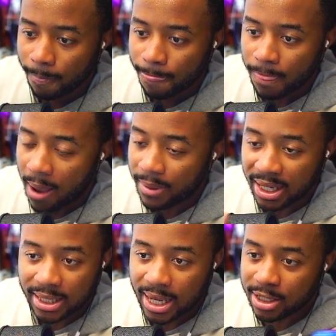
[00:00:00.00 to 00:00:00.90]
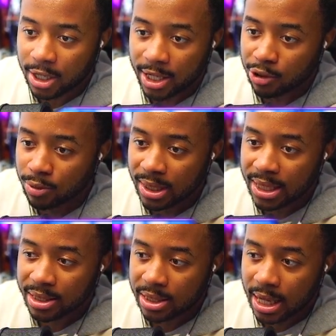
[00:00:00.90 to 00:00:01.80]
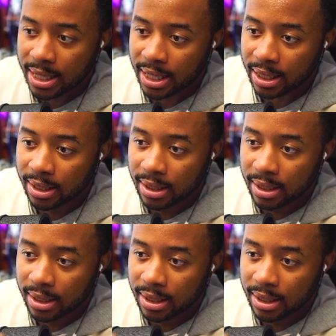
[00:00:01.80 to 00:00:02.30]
I mean, it truly is stunning.